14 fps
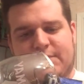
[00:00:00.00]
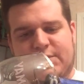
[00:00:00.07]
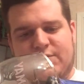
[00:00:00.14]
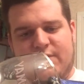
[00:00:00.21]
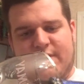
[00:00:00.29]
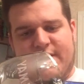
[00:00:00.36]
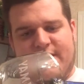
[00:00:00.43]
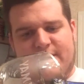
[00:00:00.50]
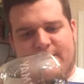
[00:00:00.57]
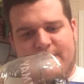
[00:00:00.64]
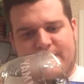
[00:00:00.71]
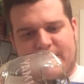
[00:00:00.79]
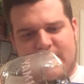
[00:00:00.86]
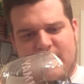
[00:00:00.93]
Straight
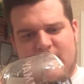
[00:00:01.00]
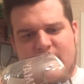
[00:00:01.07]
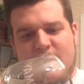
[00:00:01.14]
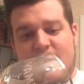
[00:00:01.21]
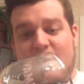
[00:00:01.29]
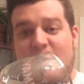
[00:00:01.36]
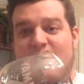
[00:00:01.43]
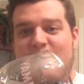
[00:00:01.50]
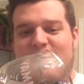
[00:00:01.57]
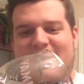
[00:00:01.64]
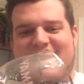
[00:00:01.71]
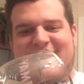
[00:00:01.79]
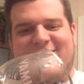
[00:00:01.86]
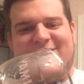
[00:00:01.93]
out. Oh,
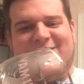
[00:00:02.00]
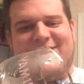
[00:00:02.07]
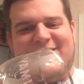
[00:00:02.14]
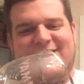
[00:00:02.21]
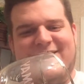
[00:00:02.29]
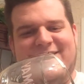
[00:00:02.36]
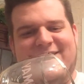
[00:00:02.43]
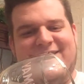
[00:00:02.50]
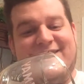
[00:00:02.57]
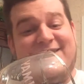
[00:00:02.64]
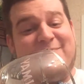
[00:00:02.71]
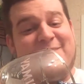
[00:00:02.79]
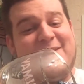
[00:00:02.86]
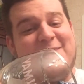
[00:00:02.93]
wow.
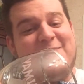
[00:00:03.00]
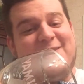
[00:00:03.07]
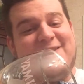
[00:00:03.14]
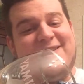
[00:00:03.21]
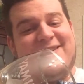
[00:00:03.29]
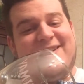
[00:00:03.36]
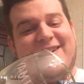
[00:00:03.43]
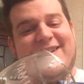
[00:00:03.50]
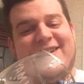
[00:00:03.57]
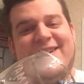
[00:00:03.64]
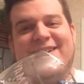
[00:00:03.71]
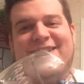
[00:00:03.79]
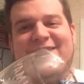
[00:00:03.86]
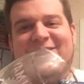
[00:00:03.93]
Maybe not.
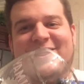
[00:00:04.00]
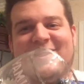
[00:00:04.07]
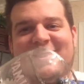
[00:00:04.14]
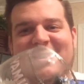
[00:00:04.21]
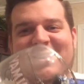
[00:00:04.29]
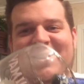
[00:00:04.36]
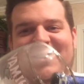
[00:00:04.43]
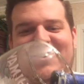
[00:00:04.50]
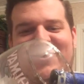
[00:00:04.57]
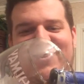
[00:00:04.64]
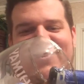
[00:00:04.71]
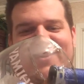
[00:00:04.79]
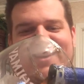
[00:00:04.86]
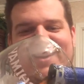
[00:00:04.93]
Look at the color
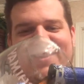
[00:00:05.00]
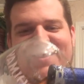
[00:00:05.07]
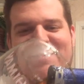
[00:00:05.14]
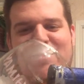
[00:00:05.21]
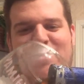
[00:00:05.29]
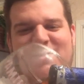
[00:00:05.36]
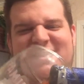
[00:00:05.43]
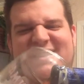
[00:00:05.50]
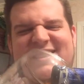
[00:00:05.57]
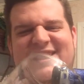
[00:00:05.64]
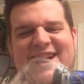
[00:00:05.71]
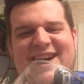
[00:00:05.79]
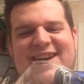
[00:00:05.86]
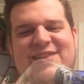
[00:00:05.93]
on that. That pours a
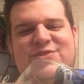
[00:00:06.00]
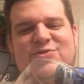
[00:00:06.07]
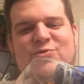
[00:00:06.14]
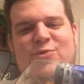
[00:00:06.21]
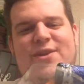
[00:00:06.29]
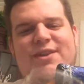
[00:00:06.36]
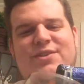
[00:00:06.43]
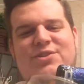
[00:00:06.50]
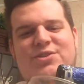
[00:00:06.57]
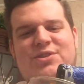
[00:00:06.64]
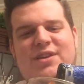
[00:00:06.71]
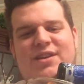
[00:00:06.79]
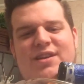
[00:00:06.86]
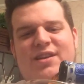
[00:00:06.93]
nice,
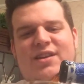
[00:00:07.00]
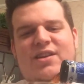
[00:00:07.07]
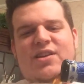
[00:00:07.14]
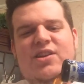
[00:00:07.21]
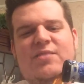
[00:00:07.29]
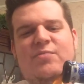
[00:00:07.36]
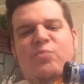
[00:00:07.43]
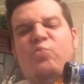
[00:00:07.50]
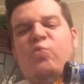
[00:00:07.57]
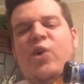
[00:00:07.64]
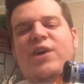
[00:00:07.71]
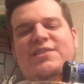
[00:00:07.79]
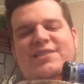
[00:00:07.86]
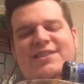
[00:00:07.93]
rich,
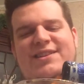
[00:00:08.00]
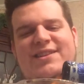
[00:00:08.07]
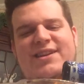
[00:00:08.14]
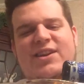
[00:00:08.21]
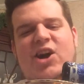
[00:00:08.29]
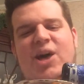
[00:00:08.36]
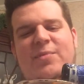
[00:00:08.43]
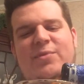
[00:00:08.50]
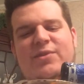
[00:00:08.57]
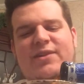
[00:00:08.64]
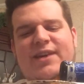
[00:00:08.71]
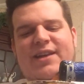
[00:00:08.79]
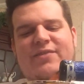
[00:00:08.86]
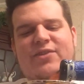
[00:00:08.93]
rusty copper
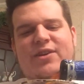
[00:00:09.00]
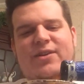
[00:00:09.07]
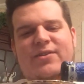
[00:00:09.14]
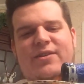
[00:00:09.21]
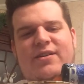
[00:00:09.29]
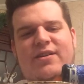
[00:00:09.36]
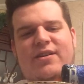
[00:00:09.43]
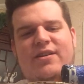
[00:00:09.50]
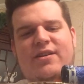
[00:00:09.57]
kind of color.